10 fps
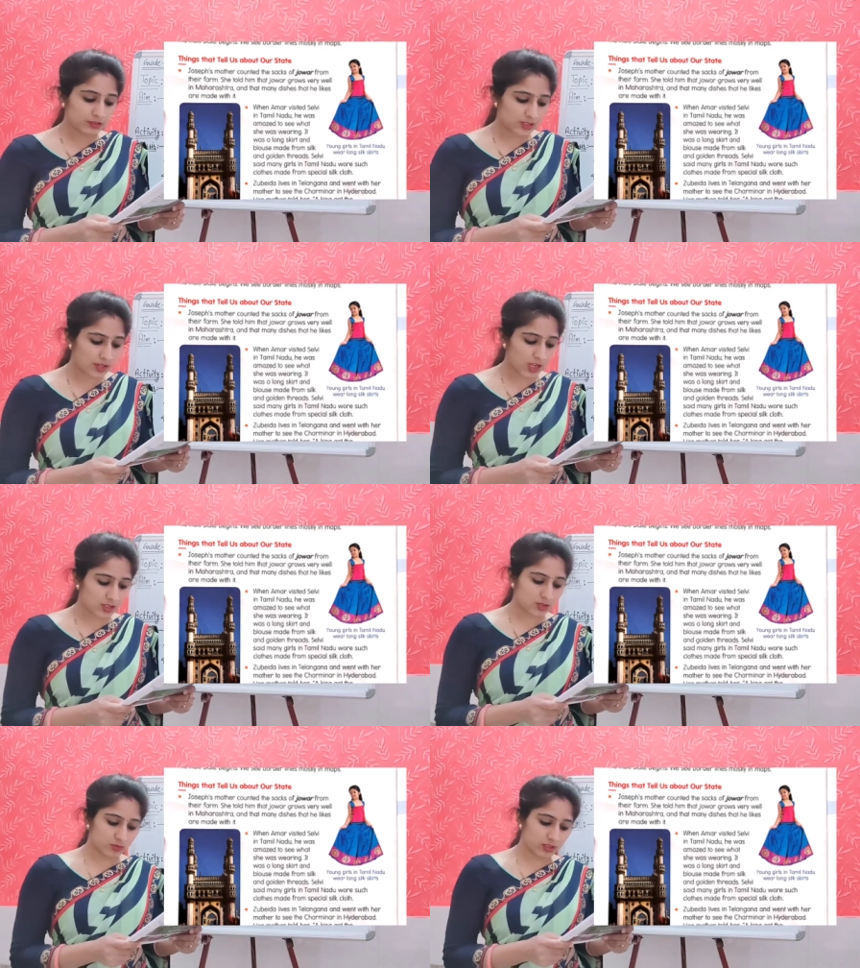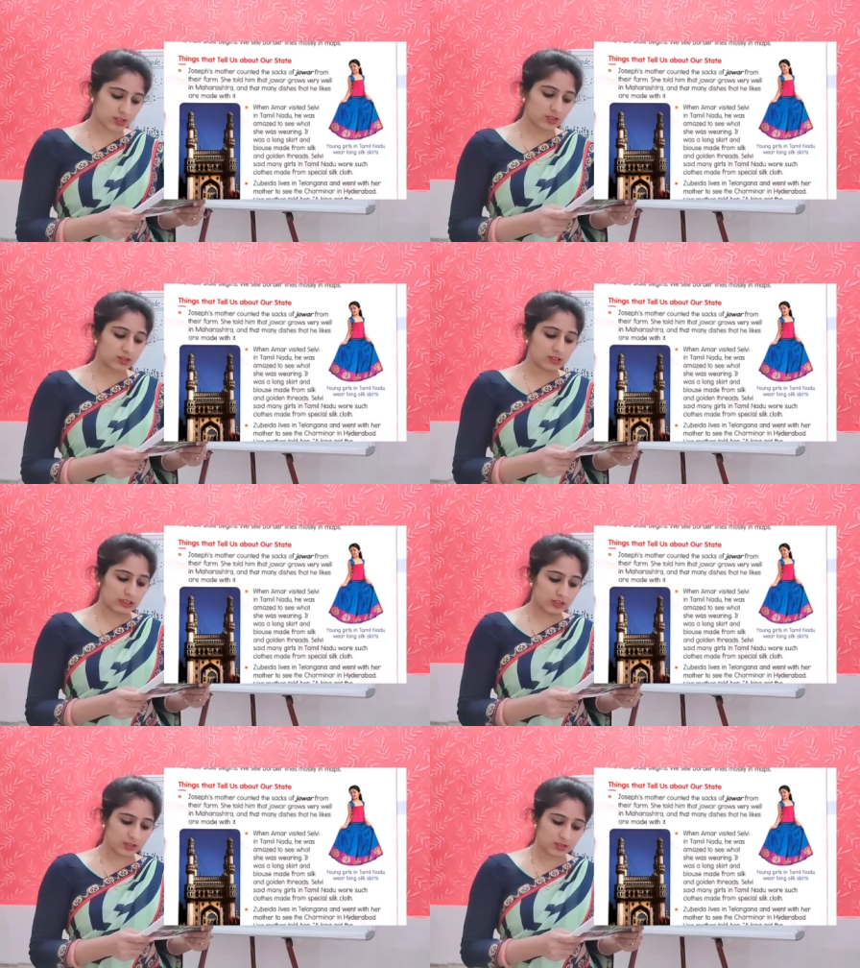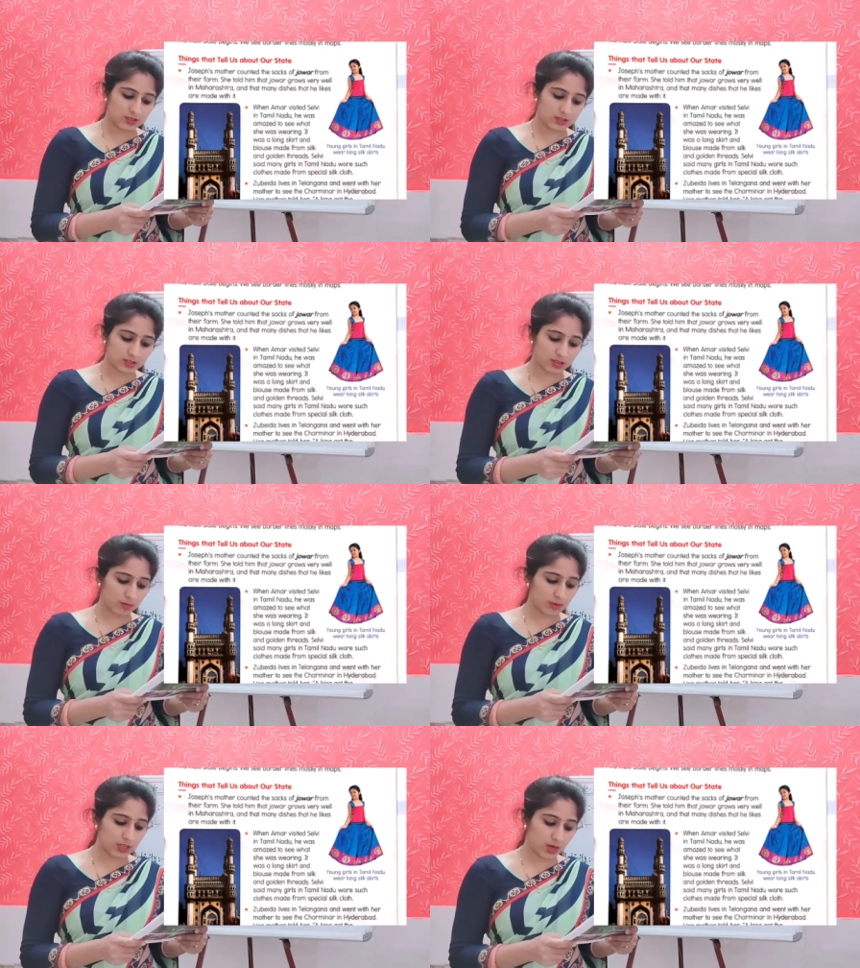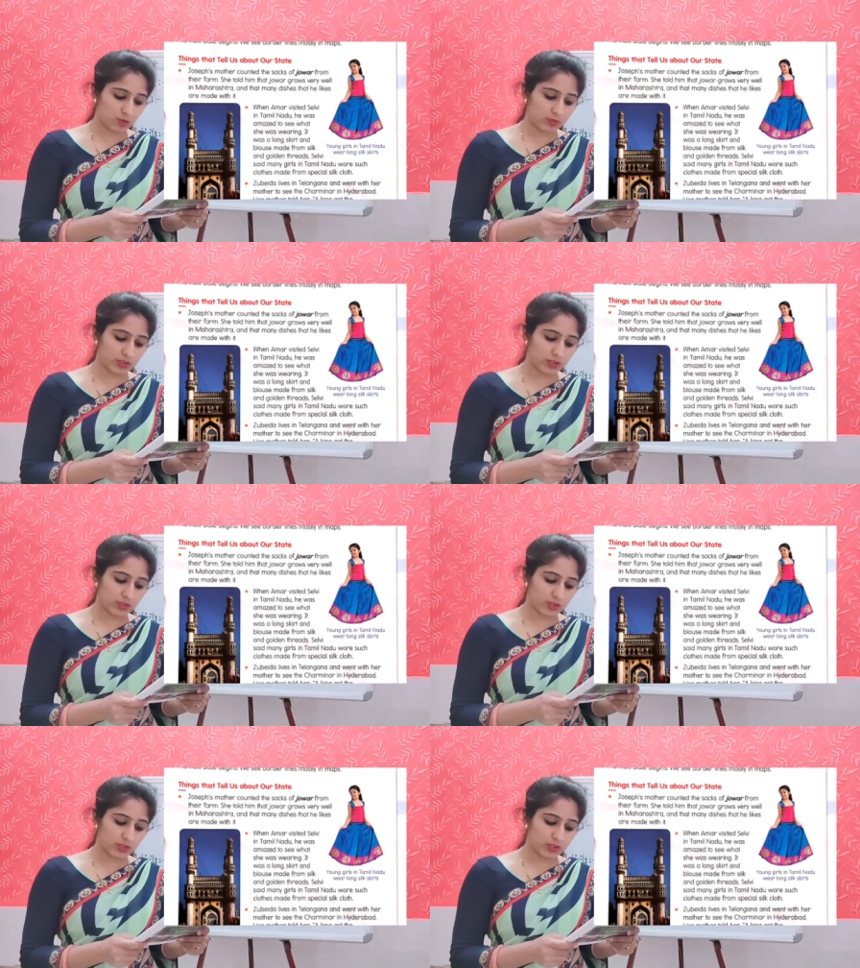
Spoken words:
this girl is wearing, young girls in Tamil Nadu